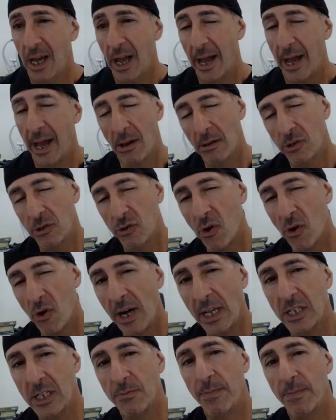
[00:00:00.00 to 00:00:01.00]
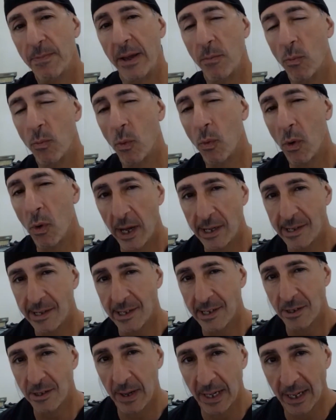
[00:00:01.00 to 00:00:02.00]
And I'll try and explain why it
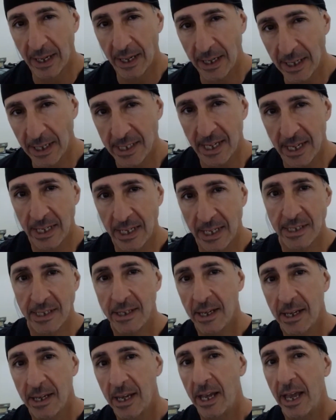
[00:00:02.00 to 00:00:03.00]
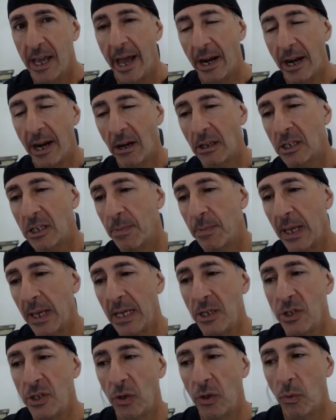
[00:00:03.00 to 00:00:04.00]
doesn't make any sense, and I'll explain
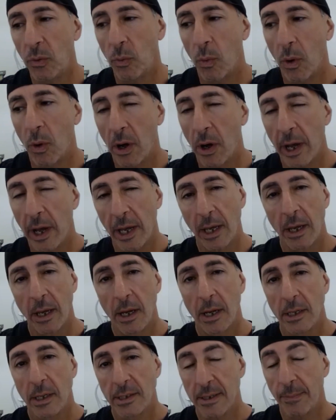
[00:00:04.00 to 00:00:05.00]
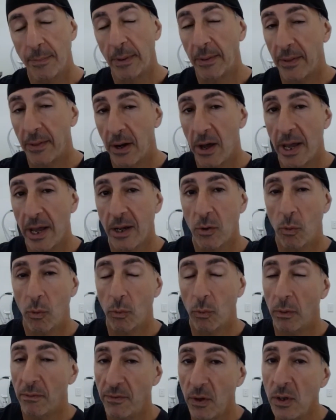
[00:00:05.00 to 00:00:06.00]
to you why something that I call
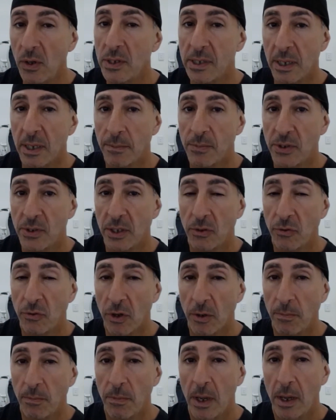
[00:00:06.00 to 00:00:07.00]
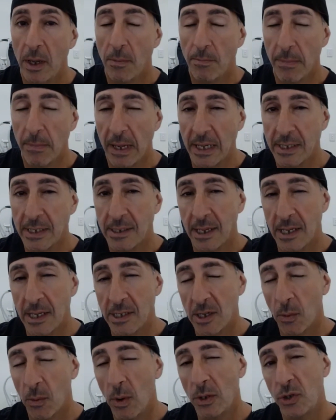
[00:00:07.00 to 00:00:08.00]
reverse sump syndrome makes sense.
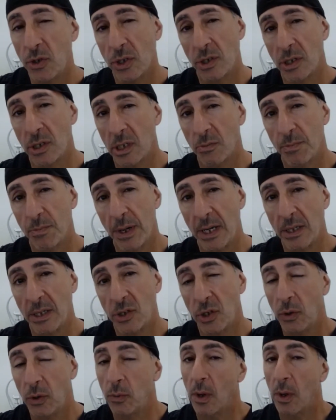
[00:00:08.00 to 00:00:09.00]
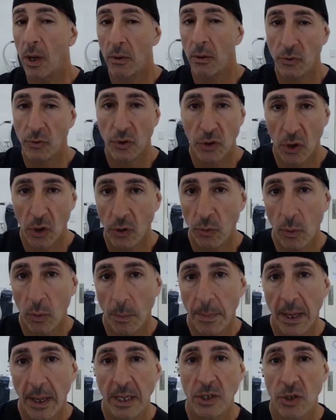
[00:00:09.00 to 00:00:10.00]
I won't just explain it to you, I'll show you a
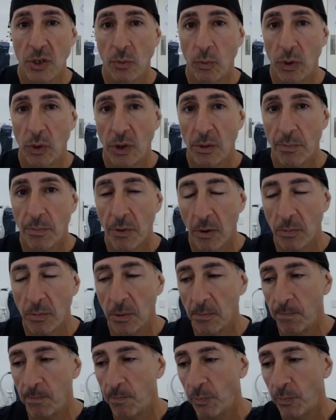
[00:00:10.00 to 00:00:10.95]
patient with the problem.